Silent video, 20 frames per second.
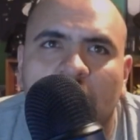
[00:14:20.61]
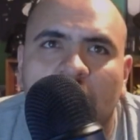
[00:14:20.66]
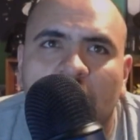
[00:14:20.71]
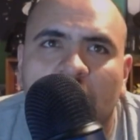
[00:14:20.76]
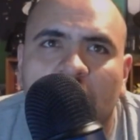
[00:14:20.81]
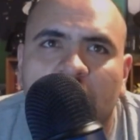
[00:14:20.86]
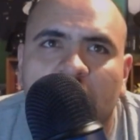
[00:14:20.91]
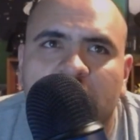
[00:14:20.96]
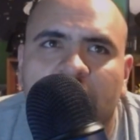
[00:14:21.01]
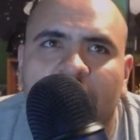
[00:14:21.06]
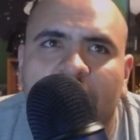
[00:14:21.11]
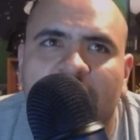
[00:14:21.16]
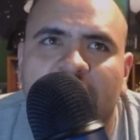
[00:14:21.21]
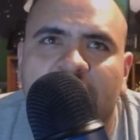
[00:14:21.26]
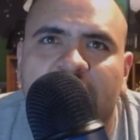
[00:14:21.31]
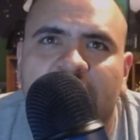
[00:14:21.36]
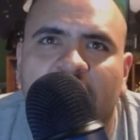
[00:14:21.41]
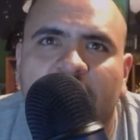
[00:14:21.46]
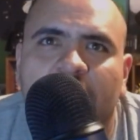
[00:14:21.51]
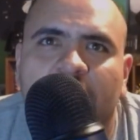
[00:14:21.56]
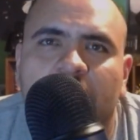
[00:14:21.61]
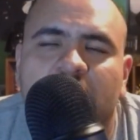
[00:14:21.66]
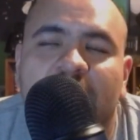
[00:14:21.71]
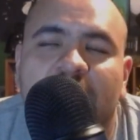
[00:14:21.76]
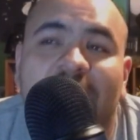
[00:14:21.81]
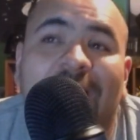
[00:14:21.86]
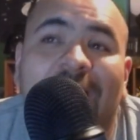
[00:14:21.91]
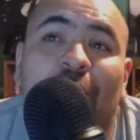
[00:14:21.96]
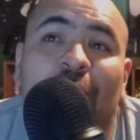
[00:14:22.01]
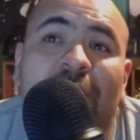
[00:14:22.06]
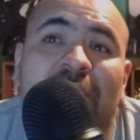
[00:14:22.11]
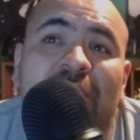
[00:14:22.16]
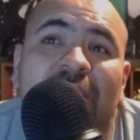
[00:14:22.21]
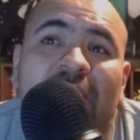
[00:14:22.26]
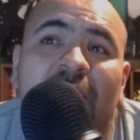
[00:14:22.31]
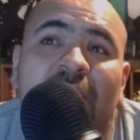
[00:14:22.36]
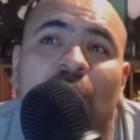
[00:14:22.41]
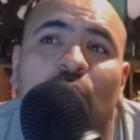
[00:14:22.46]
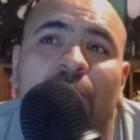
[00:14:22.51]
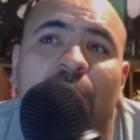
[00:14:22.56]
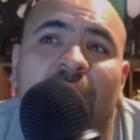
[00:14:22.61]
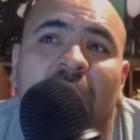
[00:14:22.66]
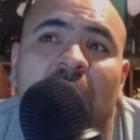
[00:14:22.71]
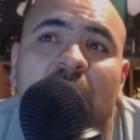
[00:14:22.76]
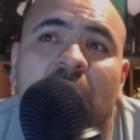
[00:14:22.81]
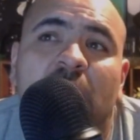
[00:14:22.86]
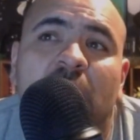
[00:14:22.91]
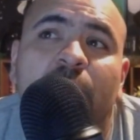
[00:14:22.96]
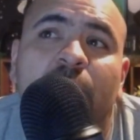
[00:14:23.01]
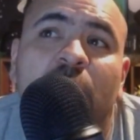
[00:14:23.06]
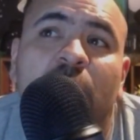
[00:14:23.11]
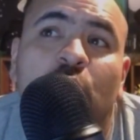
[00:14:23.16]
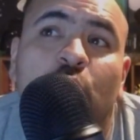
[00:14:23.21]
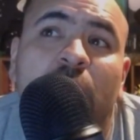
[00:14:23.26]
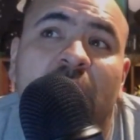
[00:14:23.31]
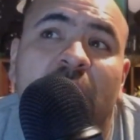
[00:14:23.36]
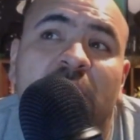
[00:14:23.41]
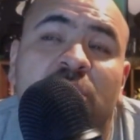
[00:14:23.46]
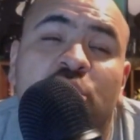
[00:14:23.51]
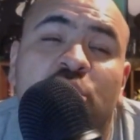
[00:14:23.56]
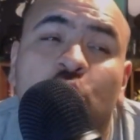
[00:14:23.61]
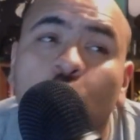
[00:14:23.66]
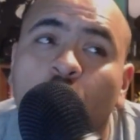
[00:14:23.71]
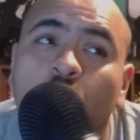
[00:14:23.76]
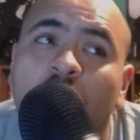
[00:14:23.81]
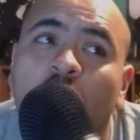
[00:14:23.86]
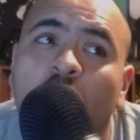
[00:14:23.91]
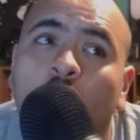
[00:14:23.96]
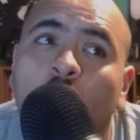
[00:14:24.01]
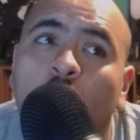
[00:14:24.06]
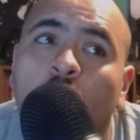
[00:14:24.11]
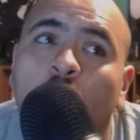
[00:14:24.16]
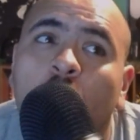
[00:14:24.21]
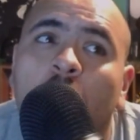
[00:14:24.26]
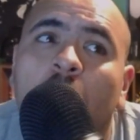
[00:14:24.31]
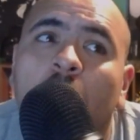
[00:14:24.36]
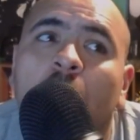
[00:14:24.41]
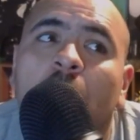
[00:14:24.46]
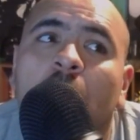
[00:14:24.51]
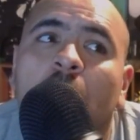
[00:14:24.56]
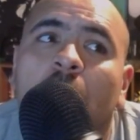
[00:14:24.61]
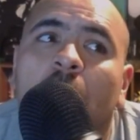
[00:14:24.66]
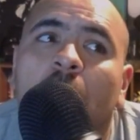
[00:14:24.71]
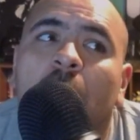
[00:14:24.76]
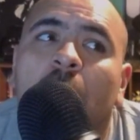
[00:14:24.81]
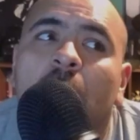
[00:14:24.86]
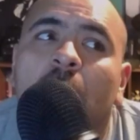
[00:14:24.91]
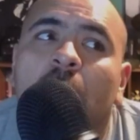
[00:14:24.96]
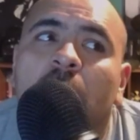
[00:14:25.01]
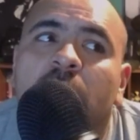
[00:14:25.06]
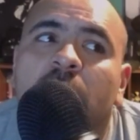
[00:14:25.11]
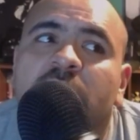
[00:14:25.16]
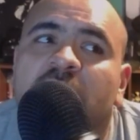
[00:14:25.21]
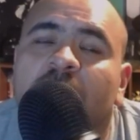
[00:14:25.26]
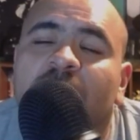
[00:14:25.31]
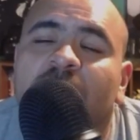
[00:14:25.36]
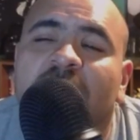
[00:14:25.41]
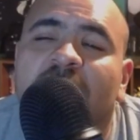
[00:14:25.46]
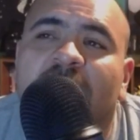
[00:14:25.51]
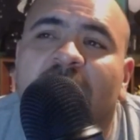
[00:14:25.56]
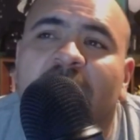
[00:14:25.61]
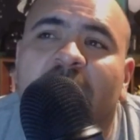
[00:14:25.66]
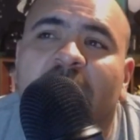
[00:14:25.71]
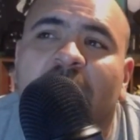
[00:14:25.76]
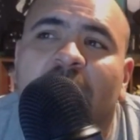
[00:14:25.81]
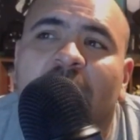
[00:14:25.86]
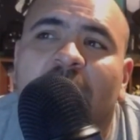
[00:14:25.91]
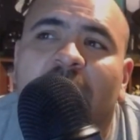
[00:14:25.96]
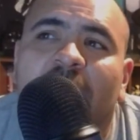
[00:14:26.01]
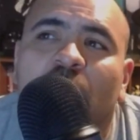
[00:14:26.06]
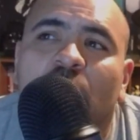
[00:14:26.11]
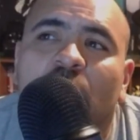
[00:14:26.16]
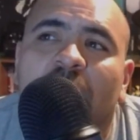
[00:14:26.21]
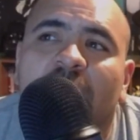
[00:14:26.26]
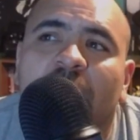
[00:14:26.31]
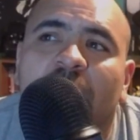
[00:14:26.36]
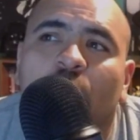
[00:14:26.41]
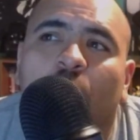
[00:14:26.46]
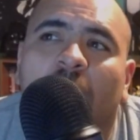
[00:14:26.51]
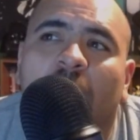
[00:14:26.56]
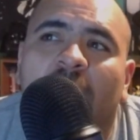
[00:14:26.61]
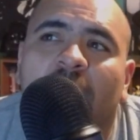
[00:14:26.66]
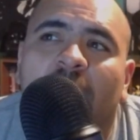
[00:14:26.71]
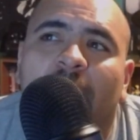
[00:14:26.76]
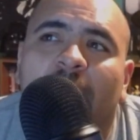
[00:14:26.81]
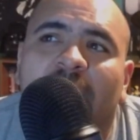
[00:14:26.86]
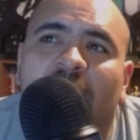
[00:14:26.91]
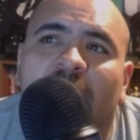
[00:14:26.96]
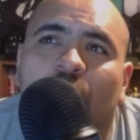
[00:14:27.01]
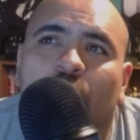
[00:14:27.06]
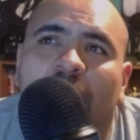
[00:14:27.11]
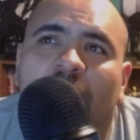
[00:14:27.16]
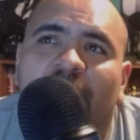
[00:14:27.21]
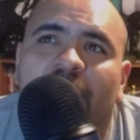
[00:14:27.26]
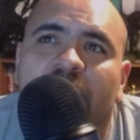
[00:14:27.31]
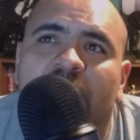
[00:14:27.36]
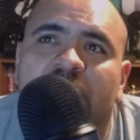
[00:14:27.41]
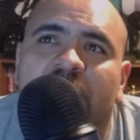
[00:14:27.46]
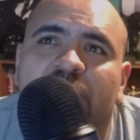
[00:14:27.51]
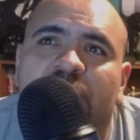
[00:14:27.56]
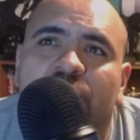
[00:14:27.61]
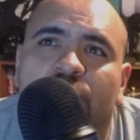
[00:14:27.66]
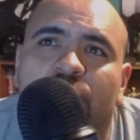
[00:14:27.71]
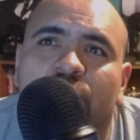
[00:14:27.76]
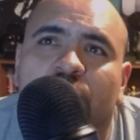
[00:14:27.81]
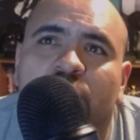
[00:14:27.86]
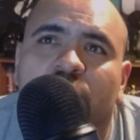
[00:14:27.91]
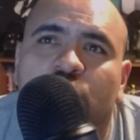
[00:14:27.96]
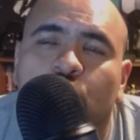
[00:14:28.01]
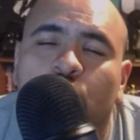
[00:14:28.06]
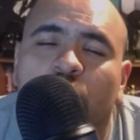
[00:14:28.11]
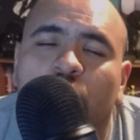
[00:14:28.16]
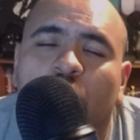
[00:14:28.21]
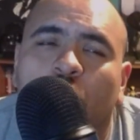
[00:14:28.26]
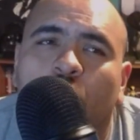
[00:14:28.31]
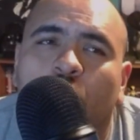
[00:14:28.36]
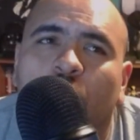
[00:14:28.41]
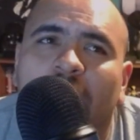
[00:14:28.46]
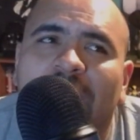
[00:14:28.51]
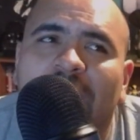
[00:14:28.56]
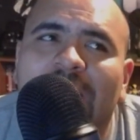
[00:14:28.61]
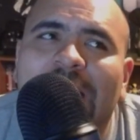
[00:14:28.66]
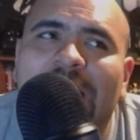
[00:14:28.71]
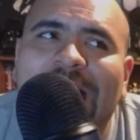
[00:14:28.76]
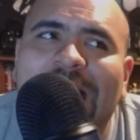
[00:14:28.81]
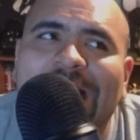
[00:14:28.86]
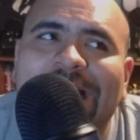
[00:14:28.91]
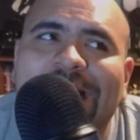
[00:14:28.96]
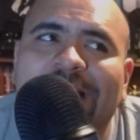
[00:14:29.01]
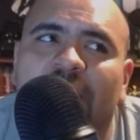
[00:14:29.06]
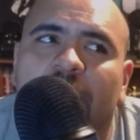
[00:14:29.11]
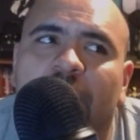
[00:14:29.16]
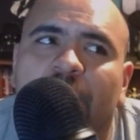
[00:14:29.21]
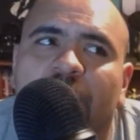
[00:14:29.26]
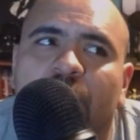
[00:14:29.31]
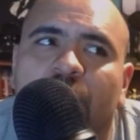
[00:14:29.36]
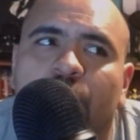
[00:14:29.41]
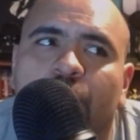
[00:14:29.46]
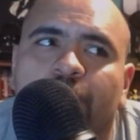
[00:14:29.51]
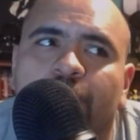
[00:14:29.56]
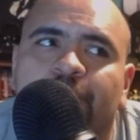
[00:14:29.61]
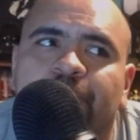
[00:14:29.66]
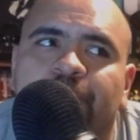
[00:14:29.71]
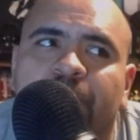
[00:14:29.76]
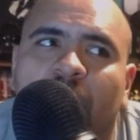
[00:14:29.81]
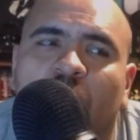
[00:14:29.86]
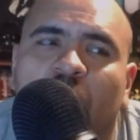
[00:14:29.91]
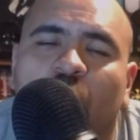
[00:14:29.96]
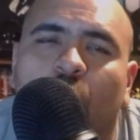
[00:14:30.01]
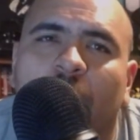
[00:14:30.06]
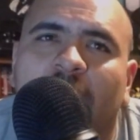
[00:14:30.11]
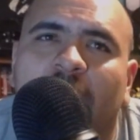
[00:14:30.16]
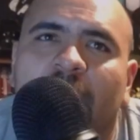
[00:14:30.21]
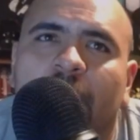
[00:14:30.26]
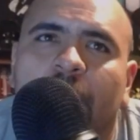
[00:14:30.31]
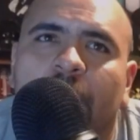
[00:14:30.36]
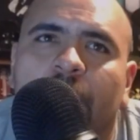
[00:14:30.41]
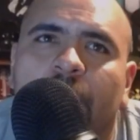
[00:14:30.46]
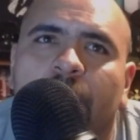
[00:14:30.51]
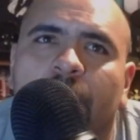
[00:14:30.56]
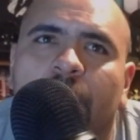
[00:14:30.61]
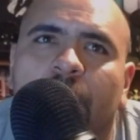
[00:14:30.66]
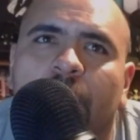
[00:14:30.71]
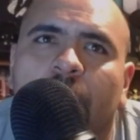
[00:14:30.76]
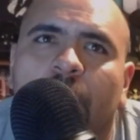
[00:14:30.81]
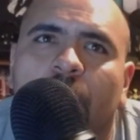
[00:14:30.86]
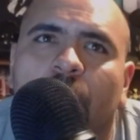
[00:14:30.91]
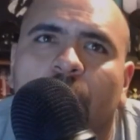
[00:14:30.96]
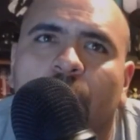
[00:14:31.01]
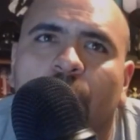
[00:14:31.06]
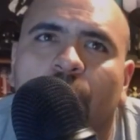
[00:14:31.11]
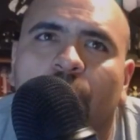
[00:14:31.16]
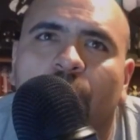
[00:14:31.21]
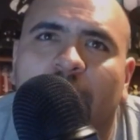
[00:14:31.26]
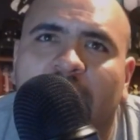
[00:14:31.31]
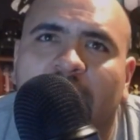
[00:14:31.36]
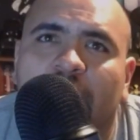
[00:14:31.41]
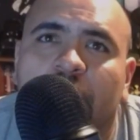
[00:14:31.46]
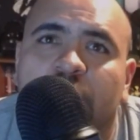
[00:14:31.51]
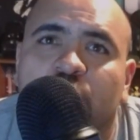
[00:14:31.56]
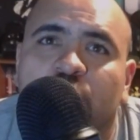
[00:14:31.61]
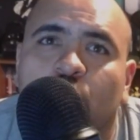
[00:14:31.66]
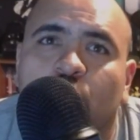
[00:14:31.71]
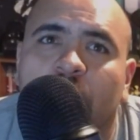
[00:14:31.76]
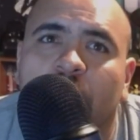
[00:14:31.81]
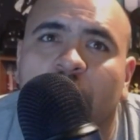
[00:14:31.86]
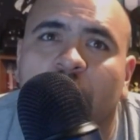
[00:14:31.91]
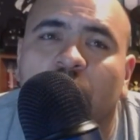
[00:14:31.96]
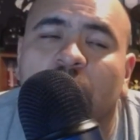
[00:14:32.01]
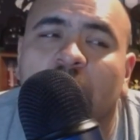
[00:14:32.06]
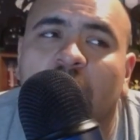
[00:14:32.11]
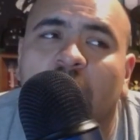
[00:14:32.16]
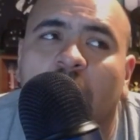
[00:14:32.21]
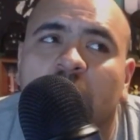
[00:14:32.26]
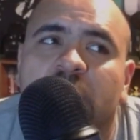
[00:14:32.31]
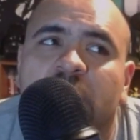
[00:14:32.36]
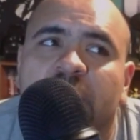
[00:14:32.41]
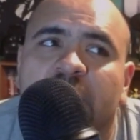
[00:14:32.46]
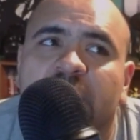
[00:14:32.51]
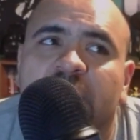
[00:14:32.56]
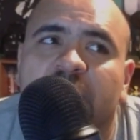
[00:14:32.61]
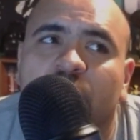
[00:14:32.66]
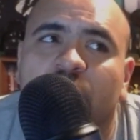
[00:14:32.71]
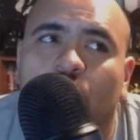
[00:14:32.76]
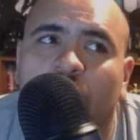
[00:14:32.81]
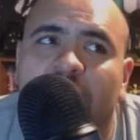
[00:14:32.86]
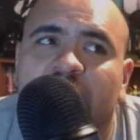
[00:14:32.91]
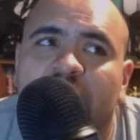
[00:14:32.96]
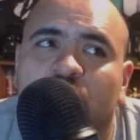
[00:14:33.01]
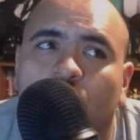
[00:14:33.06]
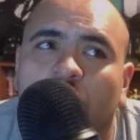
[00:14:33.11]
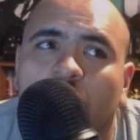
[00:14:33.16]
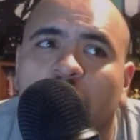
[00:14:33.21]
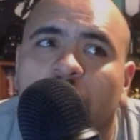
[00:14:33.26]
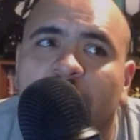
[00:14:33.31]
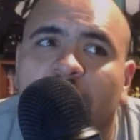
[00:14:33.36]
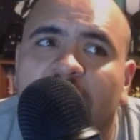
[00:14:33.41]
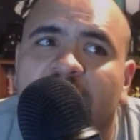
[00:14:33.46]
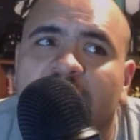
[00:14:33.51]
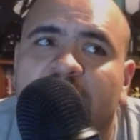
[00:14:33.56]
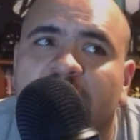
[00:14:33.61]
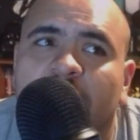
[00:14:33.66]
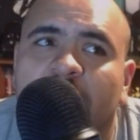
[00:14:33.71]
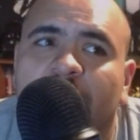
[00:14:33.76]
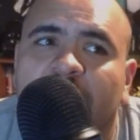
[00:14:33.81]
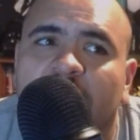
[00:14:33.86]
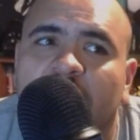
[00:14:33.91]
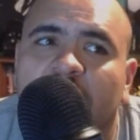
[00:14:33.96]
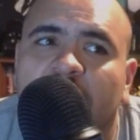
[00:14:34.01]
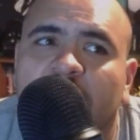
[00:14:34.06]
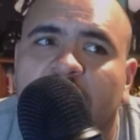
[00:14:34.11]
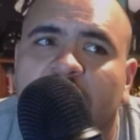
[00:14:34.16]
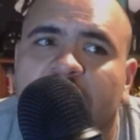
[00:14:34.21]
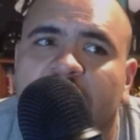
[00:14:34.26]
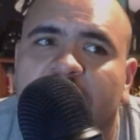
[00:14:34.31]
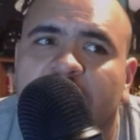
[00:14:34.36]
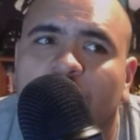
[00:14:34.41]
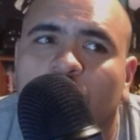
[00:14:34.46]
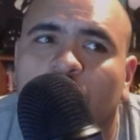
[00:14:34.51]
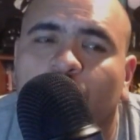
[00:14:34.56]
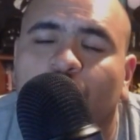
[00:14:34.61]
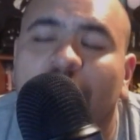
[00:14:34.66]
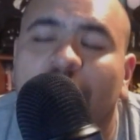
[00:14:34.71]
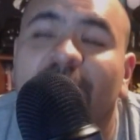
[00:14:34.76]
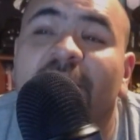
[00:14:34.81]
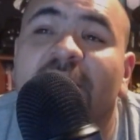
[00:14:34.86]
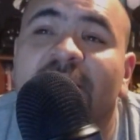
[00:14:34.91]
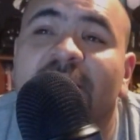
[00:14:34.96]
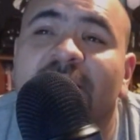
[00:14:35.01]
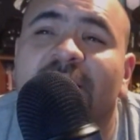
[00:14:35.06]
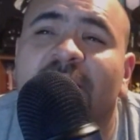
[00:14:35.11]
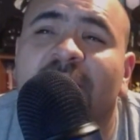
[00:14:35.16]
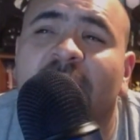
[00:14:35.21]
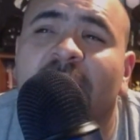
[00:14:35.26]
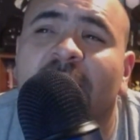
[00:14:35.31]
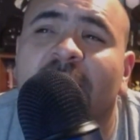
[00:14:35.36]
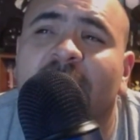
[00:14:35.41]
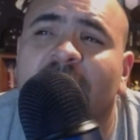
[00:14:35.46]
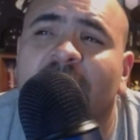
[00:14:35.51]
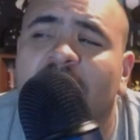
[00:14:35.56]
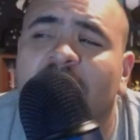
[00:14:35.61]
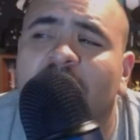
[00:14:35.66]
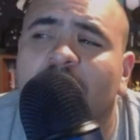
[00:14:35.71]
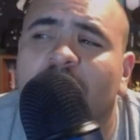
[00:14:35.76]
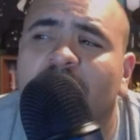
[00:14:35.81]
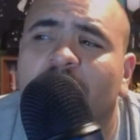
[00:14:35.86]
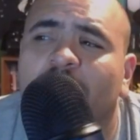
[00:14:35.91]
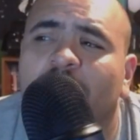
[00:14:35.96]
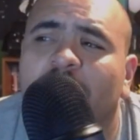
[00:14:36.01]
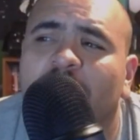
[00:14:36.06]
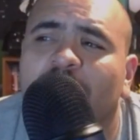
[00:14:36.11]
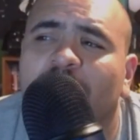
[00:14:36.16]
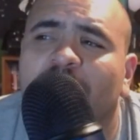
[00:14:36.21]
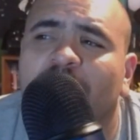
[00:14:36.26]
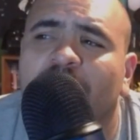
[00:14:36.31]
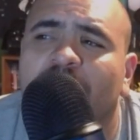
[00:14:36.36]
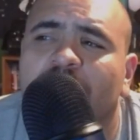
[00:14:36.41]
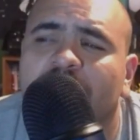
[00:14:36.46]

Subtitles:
some indie titles, and now he's here with AEW. He's 2-0, something that they clearly wanted to make a reference to. 2-0 in AEW, where losses and wins will mean something, as they were previously stating leading up to the pay-per-view.